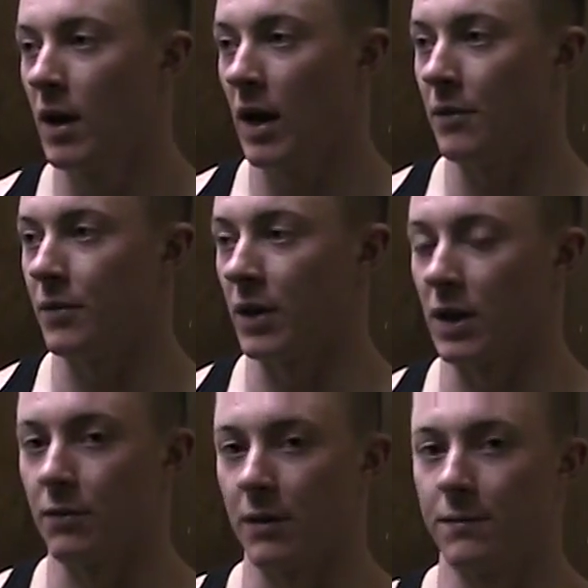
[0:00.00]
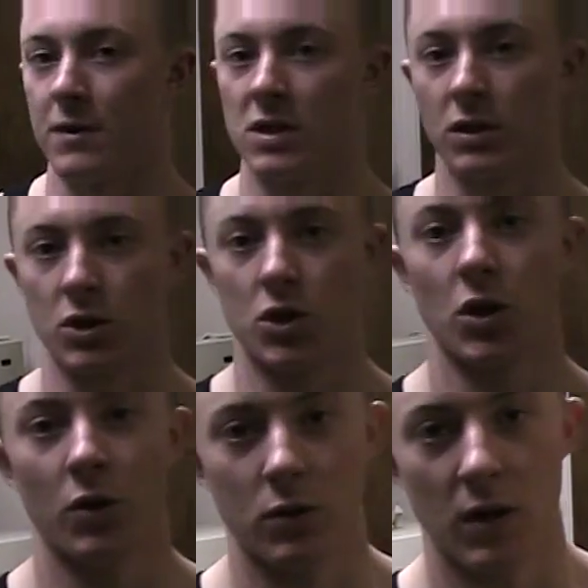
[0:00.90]
I feel like if I physically
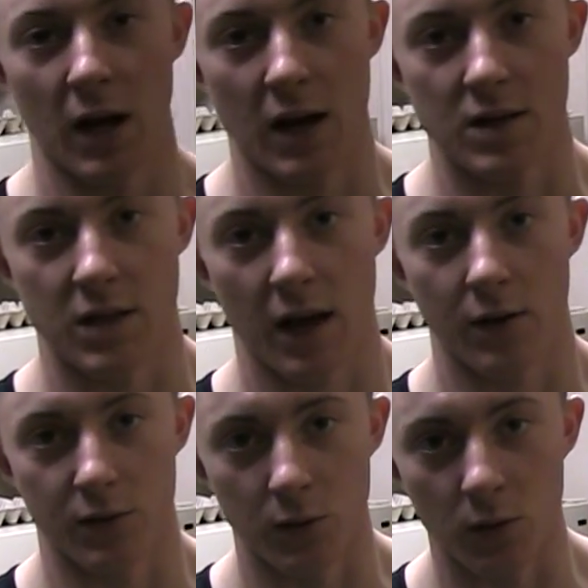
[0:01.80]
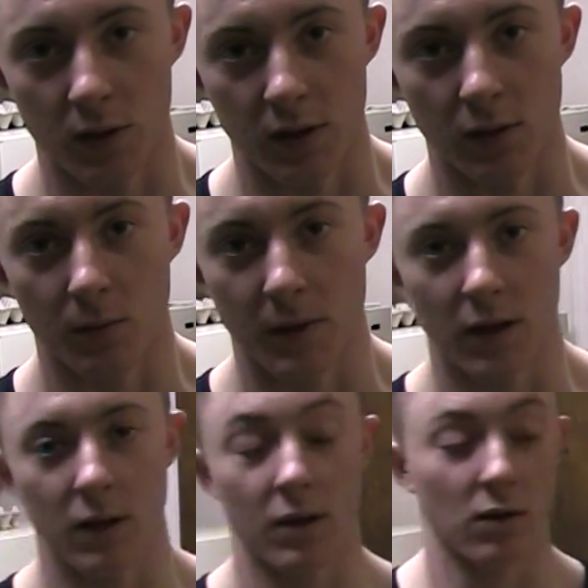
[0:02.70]
show you guys how to do it, it'll
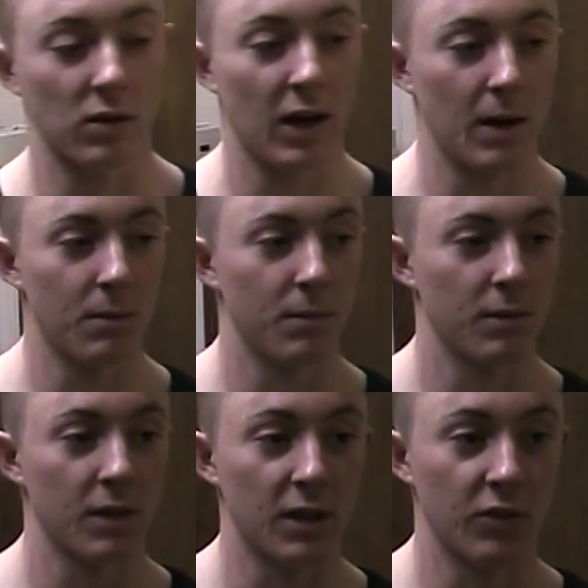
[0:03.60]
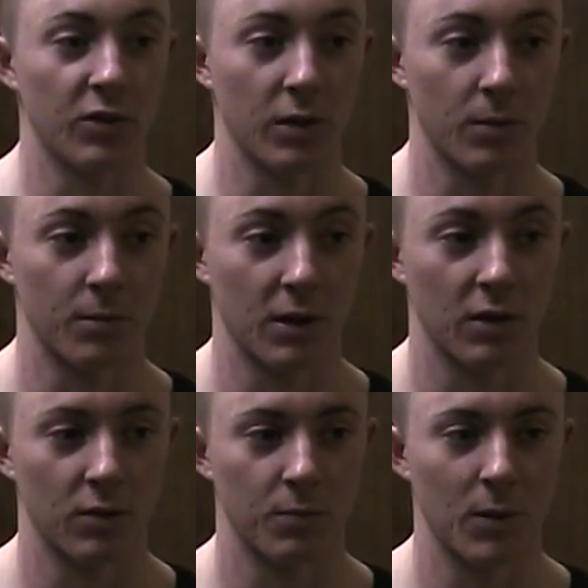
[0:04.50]
make it a lot easier
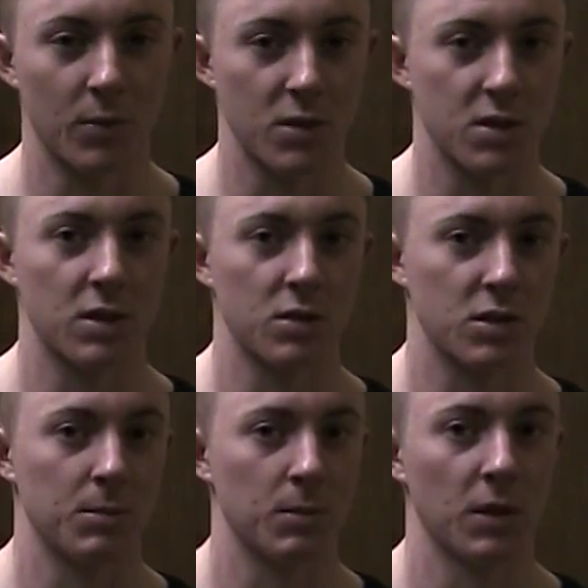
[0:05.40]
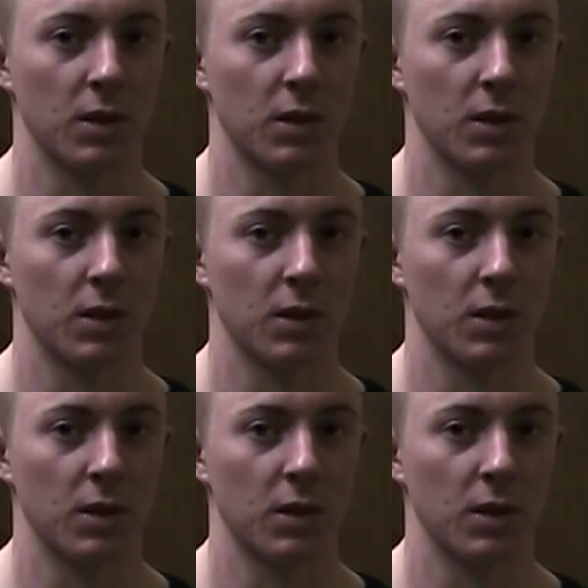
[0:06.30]
because people still seem to be